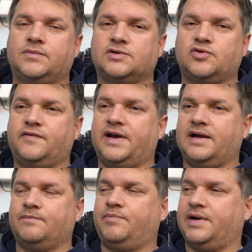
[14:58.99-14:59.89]
So when
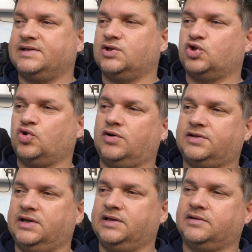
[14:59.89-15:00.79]
I press it
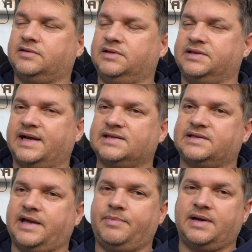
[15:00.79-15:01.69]
short, it detects
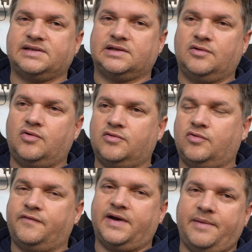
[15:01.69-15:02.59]
that I pressed it long,
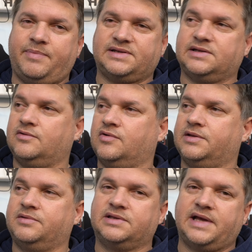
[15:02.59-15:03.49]
or I press it long,
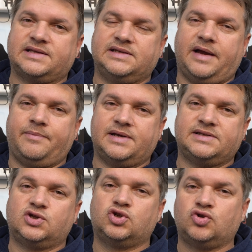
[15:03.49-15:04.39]
it detects I
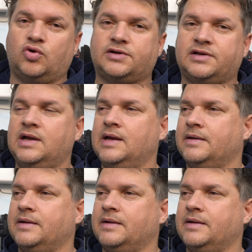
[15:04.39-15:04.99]
pressed it short.